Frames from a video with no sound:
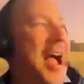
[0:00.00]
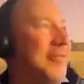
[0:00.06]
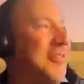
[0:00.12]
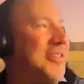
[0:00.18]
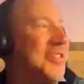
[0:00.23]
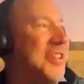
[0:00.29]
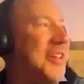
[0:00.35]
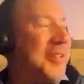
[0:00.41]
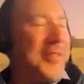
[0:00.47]
to
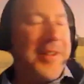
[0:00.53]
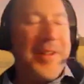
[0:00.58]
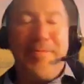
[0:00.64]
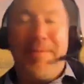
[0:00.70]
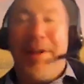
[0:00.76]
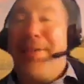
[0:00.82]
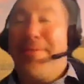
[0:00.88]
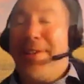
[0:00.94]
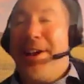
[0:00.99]
say though, like
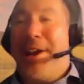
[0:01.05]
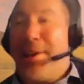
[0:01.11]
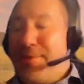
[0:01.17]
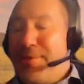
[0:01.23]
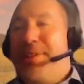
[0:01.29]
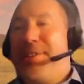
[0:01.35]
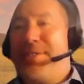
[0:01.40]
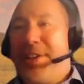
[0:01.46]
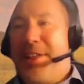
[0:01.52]
my reaction
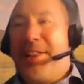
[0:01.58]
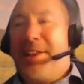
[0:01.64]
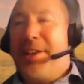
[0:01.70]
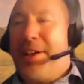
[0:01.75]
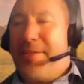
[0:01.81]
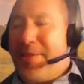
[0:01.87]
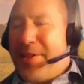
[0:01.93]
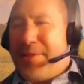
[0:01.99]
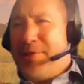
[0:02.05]
when I saw that,
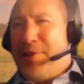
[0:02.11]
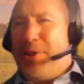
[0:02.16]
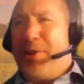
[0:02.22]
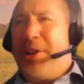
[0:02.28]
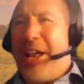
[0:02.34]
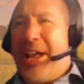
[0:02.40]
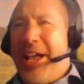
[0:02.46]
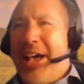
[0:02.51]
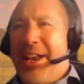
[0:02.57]
I was
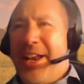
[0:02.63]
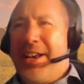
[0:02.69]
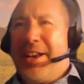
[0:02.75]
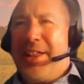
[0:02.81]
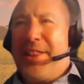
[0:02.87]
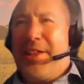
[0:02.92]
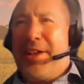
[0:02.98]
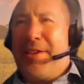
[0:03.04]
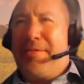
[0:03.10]
looking at it and I
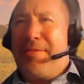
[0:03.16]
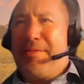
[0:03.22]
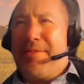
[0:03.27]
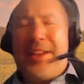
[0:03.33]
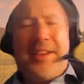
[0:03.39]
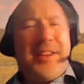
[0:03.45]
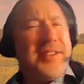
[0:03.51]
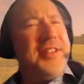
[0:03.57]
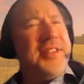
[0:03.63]
thought,
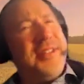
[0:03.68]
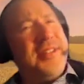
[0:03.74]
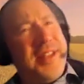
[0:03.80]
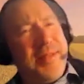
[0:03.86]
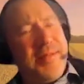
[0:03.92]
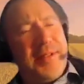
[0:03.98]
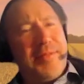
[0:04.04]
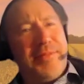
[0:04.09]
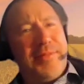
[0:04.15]
that doesn't
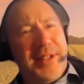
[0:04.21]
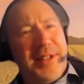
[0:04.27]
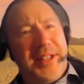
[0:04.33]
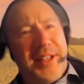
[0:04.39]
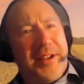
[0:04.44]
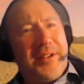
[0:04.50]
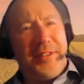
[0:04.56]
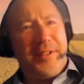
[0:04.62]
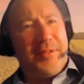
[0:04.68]
seem
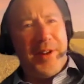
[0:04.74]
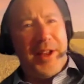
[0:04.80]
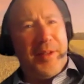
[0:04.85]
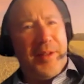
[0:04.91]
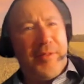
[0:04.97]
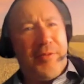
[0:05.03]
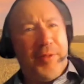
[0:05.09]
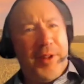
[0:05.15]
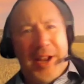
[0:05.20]
completely out of the
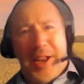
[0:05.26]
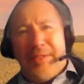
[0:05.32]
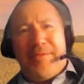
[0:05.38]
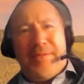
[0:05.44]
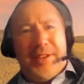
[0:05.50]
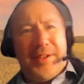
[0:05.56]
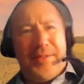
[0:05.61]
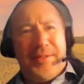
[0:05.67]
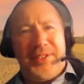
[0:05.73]
realm of what
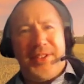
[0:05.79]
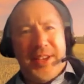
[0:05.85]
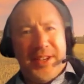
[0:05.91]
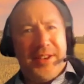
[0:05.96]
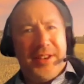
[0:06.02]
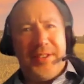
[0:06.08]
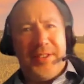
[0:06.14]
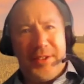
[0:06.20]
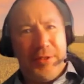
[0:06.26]
I've seen
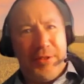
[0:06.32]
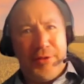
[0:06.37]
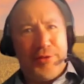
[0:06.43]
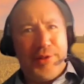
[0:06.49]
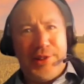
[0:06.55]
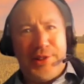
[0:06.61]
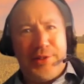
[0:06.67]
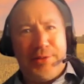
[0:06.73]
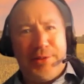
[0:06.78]
in the
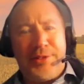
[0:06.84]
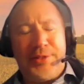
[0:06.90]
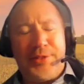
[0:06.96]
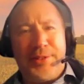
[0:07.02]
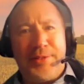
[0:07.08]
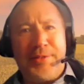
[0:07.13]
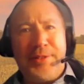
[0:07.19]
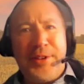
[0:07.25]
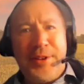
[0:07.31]
grocery store.
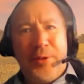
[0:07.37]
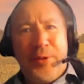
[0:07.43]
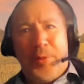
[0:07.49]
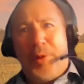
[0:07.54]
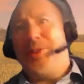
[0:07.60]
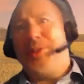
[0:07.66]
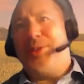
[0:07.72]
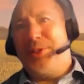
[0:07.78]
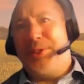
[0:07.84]
So
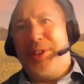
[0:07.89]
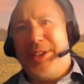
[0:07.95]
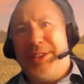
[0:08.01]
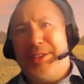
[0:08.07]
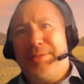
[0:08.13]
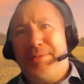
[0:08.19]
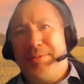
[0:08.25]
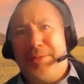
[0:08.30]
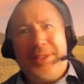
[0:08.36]
what's
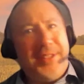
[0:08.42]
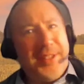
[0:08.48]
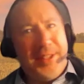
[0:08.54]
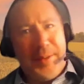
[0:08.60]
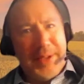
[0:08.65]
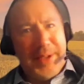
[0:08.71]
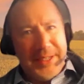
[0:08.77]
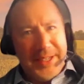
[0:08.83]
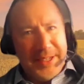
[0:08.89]
the
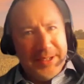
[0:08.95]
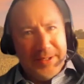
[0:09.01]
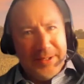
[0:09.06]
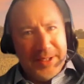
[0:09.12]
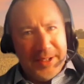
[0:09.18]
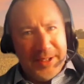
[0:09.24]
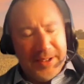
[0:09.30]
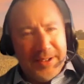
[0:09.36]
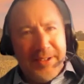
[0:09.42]
big deal
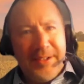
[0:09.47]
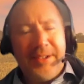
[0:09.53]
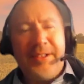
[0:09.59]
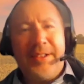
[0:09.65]
here?